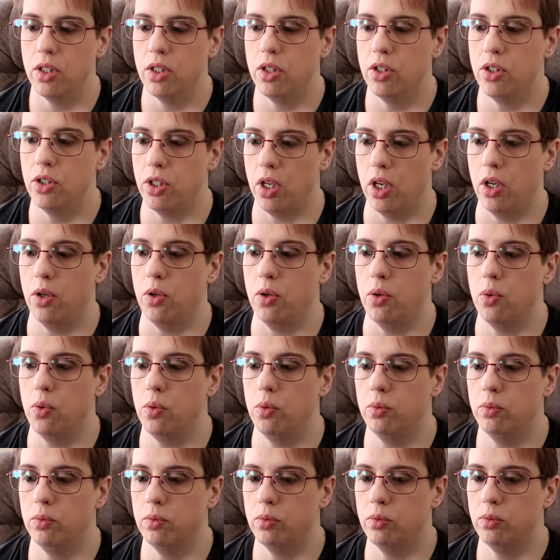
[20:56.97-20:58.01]

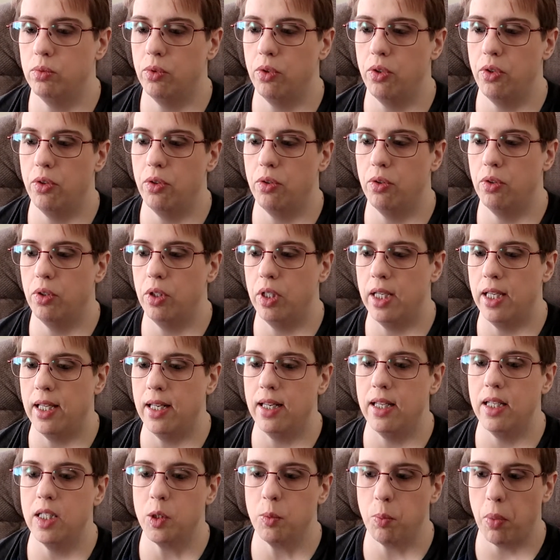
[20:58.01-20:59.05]
So it
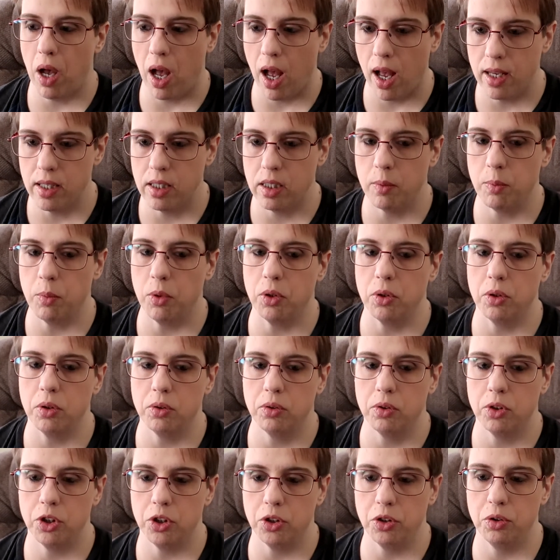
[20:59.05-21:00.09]
is
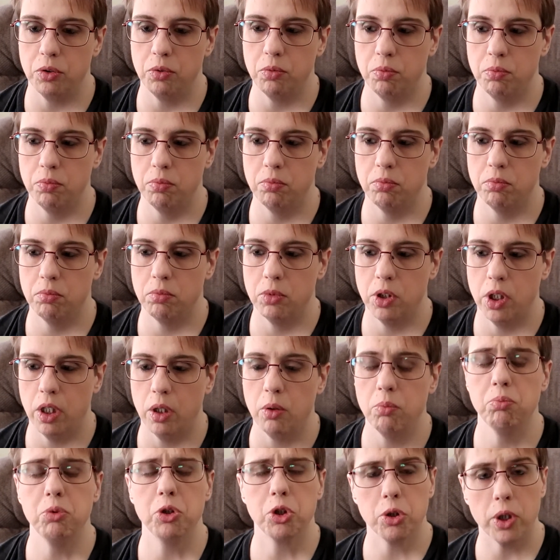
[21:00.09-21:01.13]
possible to, you
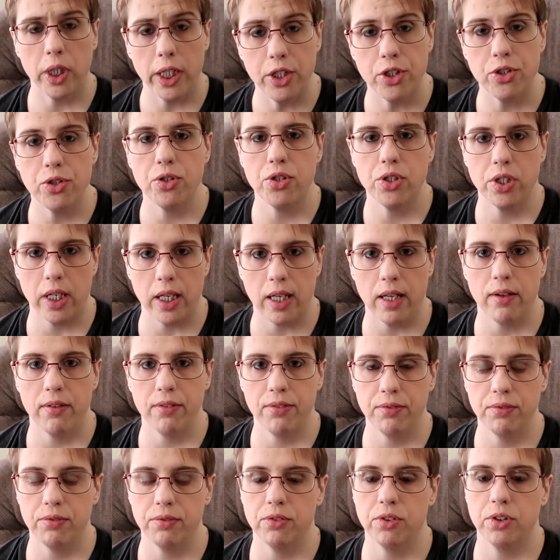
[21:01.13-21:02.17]
know, treat
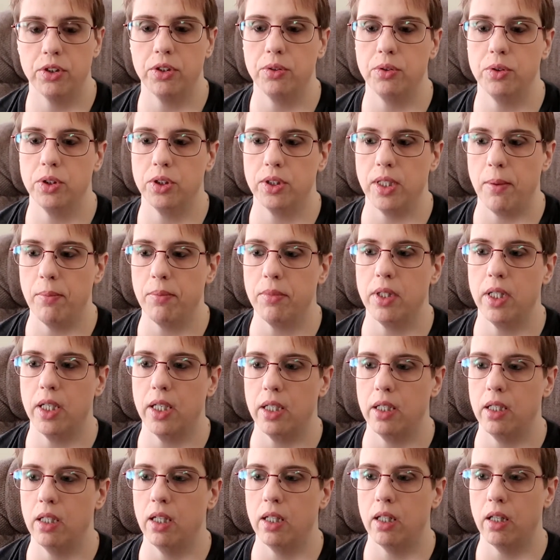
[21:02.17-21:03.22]
yourself to
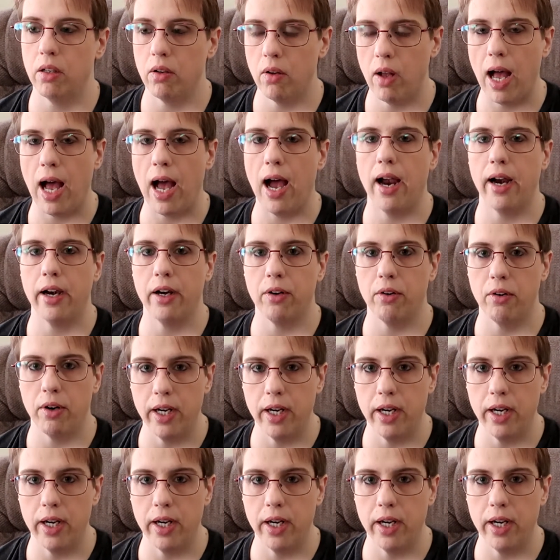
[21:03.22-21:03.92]
something a little higher